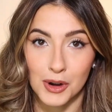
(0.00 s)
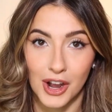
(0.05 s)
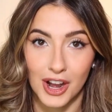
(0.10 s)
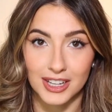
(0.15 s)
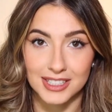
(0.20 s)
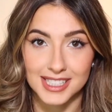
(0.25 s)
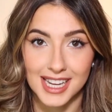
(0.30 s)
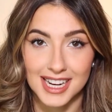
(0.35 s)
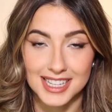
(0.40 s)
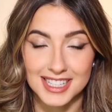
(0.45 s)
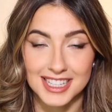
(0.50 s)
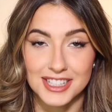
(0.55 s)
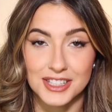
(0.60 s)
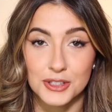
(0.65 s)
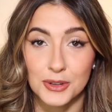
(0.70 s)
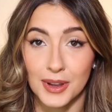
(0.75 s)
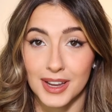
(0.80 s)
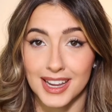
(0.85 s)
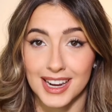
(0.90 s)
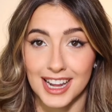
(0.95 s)
contacts in
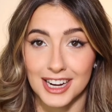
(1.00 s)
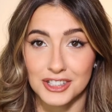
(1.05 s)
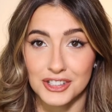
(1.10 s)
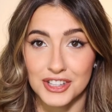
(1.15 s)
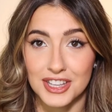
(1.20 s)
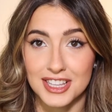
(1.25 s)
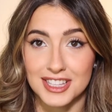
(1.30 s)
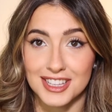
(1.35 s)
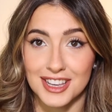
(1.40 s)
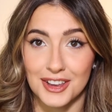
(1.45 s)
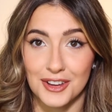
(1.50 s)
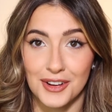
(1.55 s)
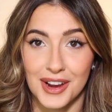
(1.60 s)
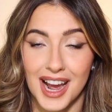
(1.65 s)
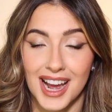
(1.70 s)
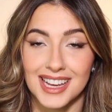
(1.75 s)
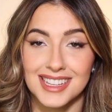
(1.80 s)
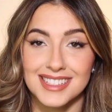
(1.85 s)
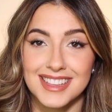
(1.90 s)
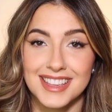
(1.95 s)
so I can actually see you
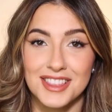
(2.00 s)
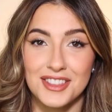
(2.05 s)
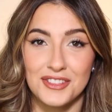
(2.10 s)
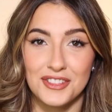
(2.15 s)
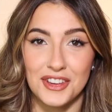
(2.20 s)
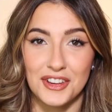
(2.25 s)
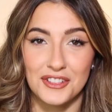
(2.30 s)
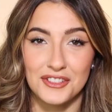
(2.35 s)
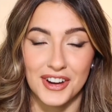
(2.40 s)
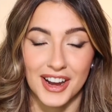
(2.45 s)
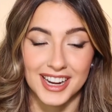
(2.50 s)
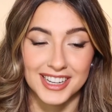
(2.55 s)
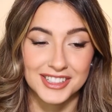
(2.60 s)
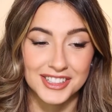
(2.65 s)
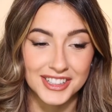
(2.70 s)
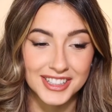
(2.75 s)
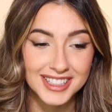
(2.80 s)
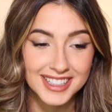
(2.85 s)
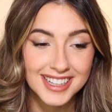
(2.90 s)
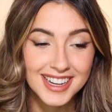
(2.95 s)
guys in the
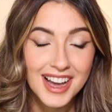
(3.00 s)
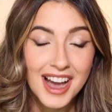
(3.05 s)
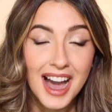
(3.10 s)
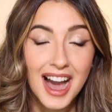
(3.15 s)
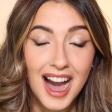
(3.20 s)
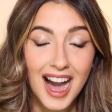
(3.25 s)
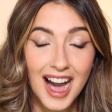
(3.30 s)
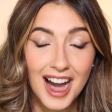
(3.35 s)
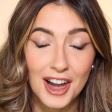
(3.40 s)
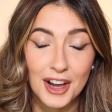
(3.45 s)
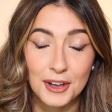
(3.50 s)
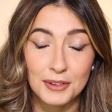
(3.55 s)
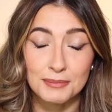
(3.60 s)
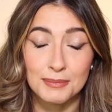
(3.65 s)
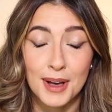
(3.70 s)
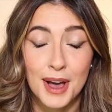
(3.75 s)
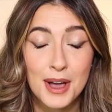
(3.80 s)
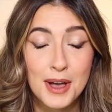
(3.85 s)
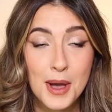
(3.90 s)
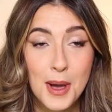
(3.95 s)
viewfinder.
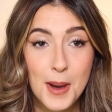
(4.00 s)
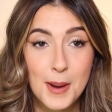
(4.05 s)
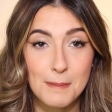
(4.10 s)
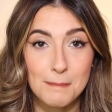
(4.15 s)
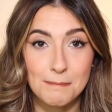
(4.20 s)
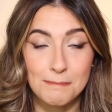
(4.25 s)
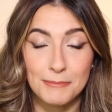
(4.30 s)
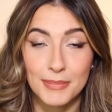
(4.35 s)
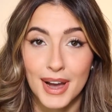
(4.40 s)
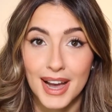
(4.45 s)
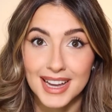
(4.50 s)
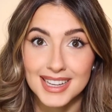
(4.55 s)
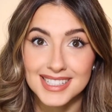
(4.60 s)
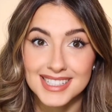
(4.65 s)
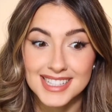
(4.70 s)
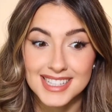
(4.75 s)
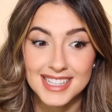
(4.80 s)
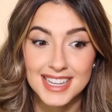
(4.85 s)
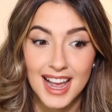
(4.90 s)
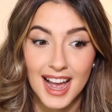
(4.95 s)

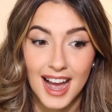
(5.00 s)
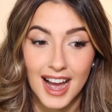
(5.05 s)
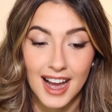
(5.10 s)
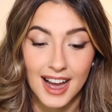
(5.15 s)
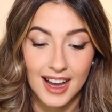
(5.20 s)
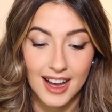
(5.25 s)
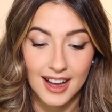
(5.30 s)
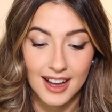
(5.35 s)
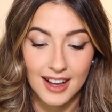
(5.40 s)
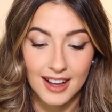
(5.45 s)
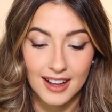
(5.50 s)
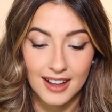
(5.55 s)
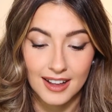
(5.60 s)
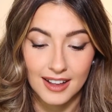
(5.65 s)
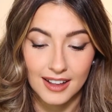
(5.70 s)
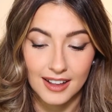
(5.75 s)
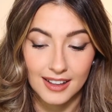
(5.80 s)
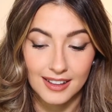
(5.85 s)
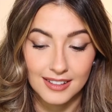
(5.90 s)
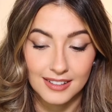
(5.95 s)

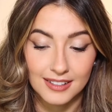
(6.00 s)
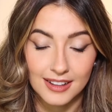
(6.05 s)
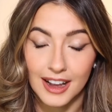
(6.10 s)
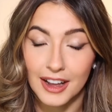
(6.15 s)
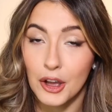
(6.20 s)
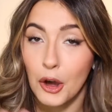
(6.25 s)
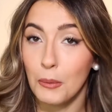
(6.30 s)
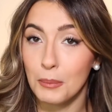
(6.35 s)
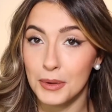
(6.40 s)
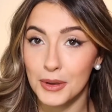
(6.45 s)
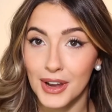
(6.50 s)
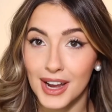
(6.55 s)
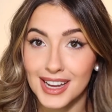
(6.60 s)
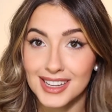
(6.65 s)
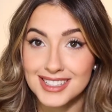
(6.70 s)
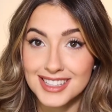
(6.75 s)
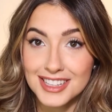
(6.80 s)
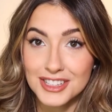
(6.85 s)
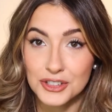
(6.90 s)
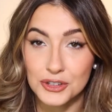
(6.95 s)
I hope you
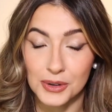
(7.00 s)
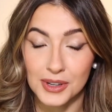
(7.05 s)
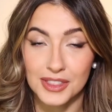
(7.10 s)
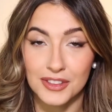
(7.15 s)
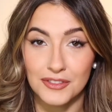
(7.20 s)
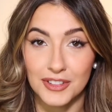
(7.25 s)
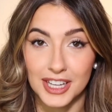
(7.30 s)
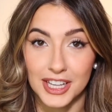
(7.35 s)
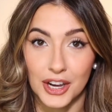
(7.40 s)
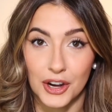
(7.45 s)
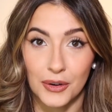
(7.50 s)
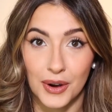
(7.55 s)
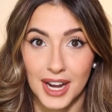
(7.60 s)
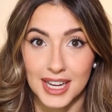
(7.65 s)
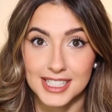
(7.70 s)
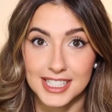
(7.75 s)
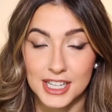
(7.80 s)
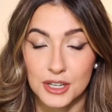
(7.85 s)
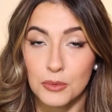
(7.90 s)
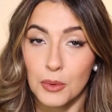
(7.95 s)
guys enjoyed the video. I
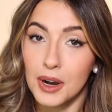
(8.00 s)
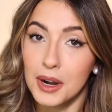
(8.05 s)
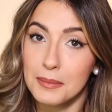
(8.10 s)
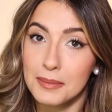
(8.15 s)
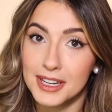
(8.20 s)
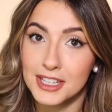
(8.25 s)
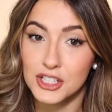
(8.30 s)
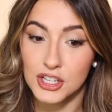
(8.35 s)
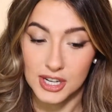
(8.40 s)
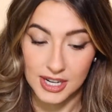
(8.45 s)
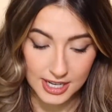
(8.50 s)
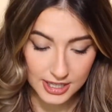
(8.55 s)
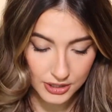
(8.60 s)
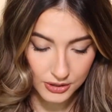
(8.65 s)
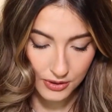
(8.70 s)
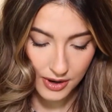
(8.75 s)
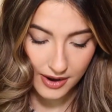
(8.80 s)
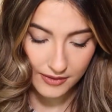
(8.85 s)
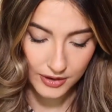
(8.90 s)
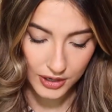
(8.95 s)
did want to mention I do
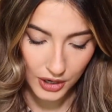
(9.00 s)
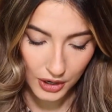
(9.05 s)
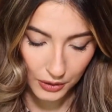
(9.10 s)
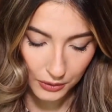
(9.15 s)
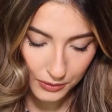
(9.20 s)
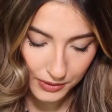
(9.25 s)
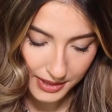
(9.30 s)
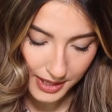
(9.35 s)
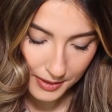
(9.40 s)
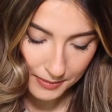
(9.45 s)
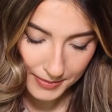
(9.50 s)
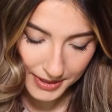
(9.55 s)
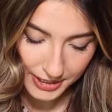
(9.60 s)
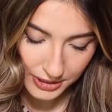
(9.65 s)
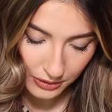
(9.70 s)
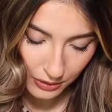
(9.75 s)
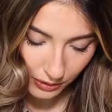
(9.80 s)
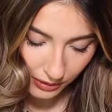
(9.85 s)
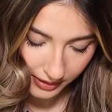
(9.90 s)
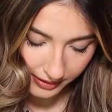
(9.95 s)
have a code with them. I
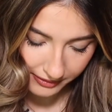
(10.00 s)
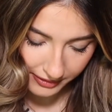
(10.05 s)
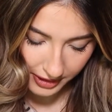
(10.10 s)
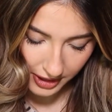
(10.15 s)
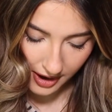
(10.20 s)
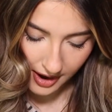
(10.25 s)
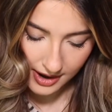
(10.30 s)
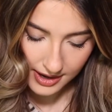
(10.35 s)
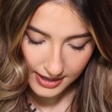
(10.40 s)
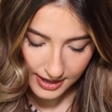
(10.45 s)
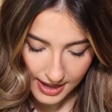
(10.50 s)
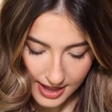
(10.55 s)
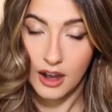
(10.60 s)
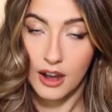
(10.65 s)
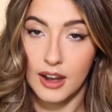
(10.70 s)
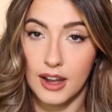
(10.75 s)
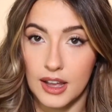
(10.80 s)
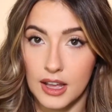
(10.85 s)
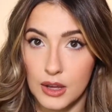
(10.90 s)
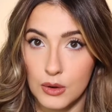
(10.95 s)
totally forgot.
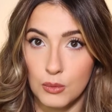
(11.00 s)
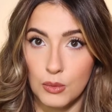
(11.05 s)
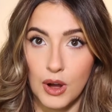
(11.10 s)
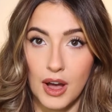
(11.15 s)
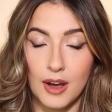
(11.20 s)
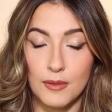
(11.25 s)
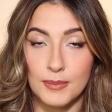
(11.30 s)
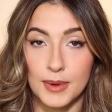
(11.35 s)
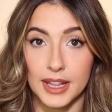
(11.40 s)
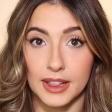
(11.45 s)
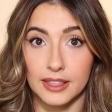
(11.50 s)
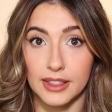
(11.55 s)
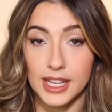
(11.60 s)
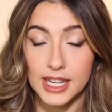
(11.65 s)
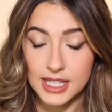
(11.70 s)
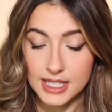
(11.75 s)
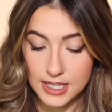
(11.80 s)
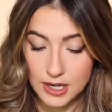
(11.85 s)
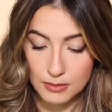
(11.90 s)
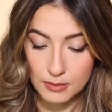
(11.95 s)
I will have my
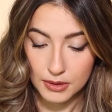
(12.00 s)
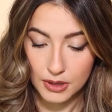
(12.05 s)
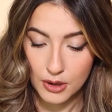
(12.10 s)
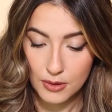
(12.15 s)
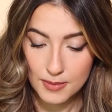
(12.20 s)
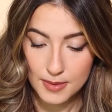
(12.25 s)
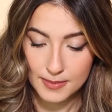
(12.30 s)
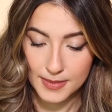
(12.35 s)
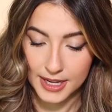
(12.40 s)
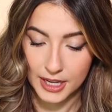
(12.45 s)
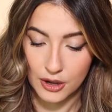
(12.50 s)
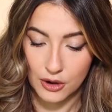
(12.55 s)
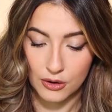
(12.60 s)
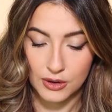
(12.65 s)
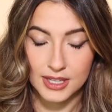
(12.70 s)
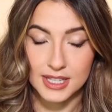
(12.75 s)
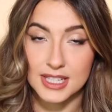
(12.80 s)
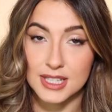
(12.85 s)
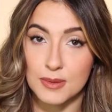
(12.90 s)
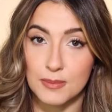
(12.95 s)
link down below, but my code
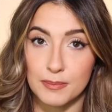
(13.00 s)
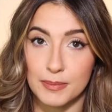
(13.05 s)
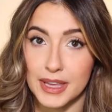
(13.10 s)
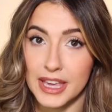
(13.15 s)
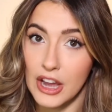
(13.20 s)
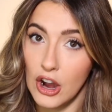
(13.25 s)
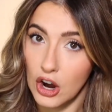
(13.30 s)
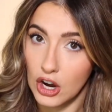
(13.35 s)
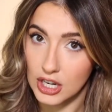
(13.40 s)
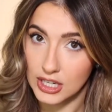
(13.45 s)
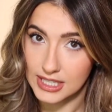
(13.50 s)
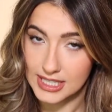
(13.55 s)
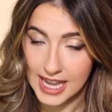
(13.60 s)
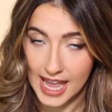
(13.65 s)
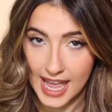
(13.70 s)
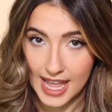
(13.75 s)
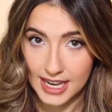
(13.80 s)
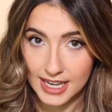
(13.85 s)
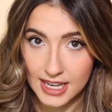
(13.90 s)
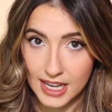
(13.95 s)
is BR10
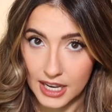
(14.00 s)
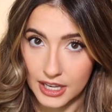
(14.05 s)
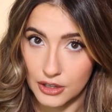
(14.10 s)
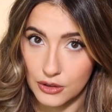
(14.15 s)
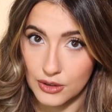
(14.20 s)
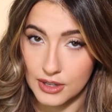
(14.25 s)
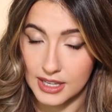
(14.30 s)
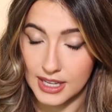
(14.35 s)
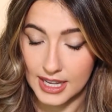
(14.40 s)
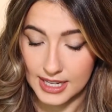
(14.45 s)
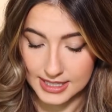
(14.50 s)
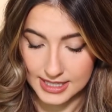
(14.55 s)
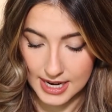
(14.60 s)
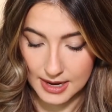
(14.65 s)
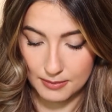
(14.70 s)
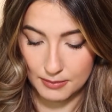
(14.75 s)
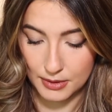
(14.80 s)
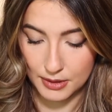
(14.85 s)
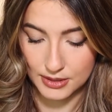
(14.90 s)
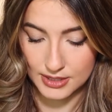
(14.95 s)
and you can get
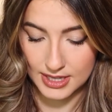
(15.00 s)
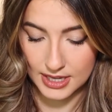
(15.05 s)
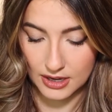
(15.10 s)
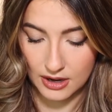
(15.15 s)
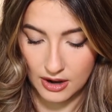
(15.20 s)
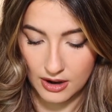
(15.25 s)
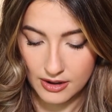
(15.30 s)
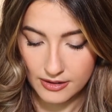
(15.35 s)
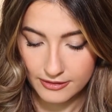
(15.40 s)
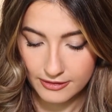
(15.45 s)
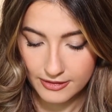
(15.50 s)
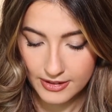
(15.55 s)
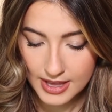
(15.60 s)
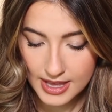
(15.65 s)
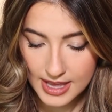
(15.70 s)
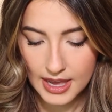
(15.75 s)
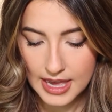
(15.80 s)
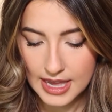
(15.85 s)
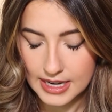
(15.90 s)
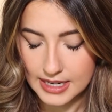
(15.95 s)
10% off.
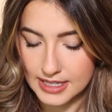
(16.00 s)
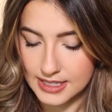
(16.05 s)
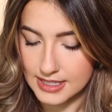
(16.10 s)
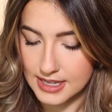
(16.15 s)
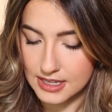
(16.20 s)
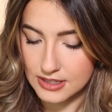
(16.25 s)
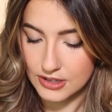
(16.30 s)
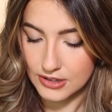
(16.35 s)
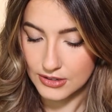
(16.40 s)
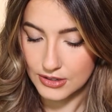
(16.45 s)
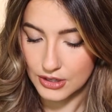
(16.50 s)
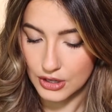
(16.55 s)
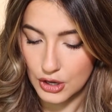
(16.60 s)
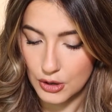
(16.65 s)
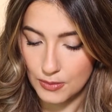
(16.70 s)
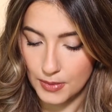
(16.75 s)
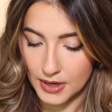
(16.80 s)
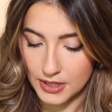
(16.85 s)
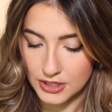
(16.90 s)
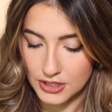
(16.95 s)
And it says there's a
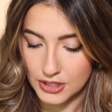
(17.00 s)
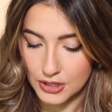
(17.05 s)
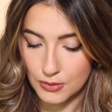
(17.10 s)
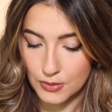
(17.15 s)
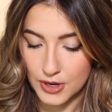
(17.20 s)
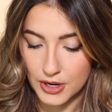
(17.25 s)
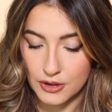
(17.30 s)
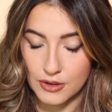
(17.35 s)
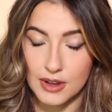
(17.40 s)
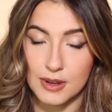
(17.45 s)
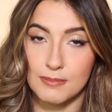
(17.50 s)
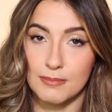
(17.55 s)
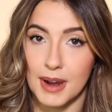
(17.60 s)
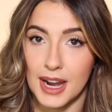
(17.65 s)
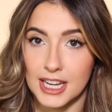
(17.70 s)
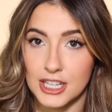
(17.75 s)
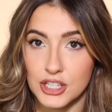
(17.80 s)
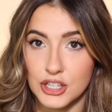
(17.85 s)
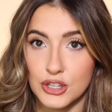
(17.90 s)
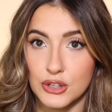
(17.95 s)
coupon too where you can
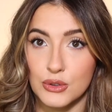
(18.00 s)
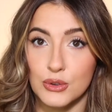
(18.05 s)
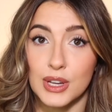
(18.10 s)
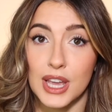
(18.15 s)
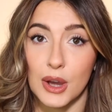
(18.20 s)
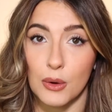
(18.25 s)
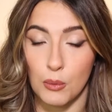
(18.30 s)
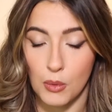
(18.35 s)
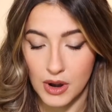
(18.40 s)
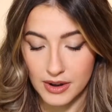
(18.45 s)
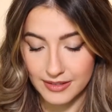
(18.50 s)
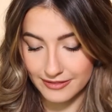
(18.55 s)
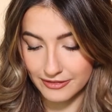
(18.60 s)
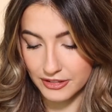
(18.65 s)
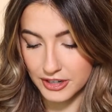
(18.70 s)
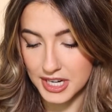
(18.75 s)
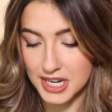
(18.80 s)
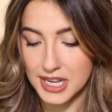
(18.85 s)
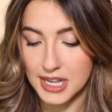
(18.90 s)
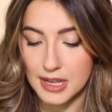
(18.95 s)
buy 2, get 1
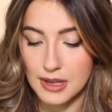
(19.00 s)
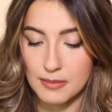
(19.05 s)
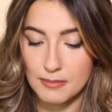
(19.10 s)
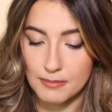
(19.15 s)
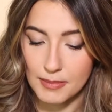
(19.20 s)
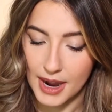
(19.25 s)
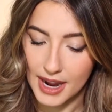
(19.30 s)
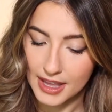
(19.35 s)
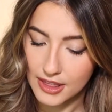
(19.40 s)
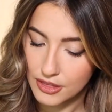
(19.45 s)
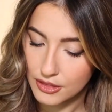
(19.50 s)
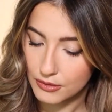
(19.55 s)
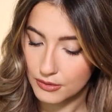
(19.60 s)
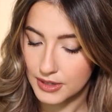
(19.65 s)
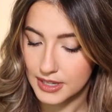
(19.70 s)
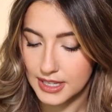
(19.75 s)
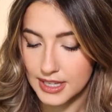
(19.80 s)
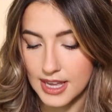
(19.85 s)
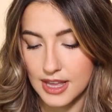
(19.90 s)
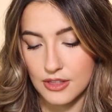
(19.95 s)
free, buy
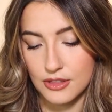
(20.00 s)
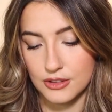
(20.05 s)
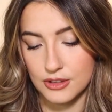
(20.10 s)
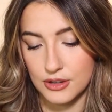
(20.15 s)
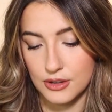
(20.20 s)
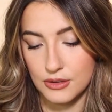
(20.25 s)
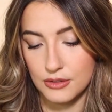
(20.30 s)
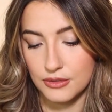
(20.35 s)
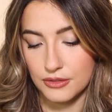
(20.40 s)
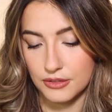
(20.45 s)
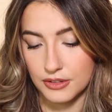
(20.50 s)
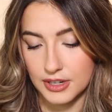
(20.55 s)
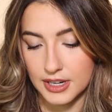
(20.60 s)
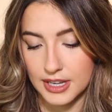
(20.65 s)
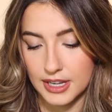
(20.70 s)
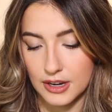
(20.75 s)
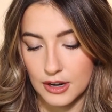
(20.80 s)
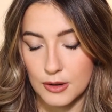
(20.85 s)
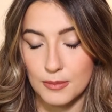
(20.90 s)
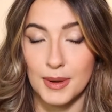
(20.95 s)
3, get 2
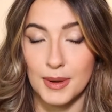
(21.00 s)
free, or